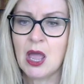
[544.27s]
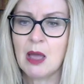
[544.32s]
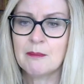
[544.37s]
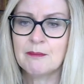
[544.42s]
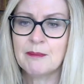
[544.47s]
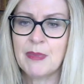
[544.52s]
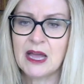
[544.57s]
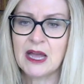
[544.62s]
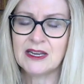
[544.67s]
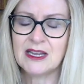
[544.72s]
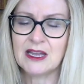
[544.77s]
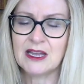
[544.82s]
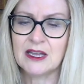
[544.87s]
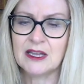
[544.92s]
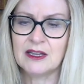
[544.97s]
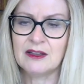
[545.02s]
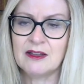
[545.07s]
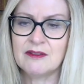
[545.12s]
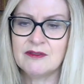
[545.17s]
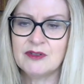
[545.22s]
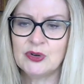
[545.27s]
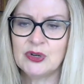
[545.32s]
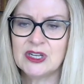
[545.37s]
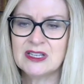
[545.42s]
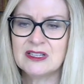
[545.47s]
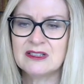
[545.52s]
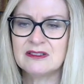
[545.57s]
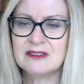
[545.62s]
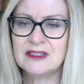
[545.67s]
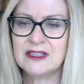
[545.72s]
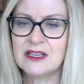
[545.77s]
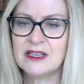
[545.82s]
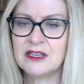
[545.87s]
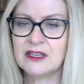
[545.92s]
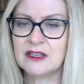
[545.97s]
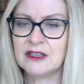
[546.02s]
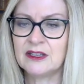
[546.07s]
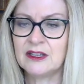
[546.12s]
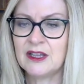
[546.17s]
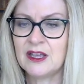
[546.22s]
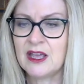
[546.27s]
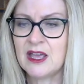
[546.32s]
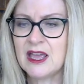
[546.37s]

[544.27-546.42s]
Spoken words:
but a very clear